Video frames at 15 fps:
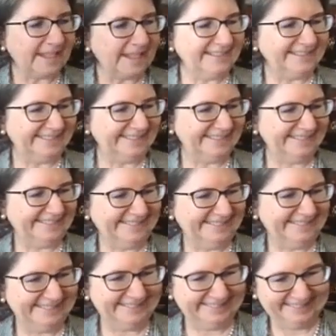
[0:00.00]

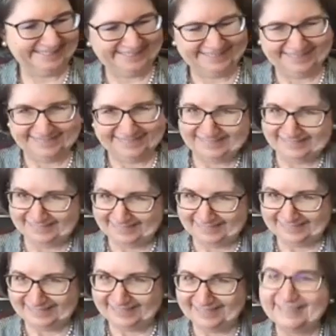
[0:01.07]

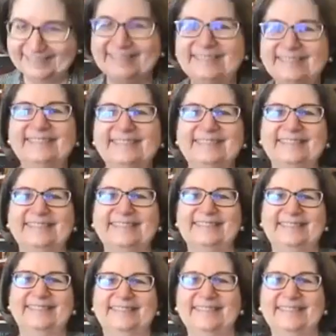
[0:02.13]

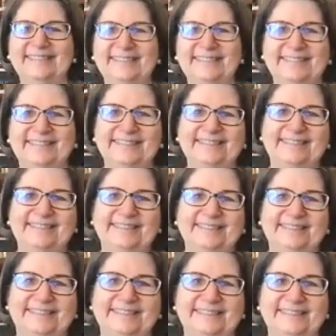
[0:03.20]

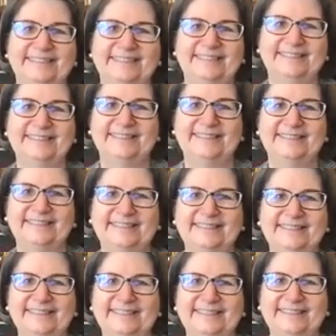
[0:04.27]

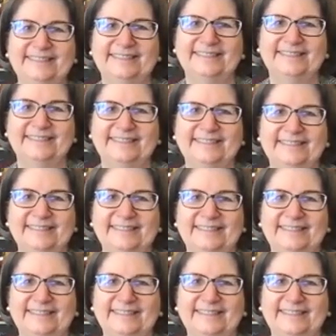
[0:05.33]

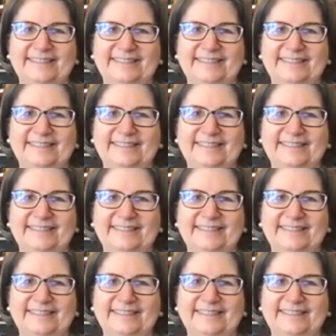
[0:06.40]
No words are spoken by the person on screen.